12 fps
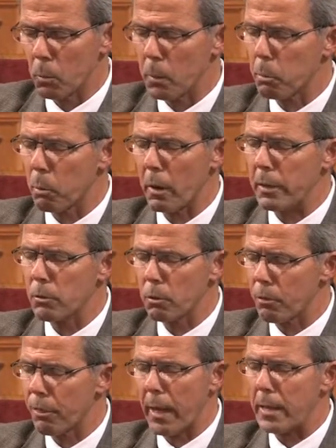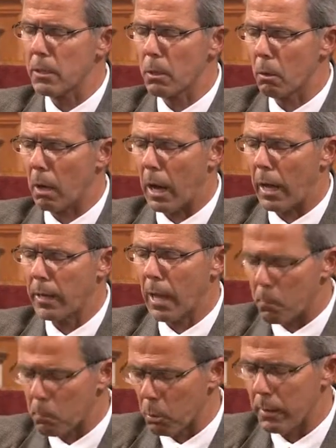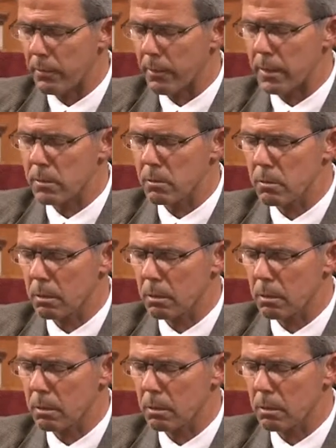We praise you. Thank you, God. I pray this.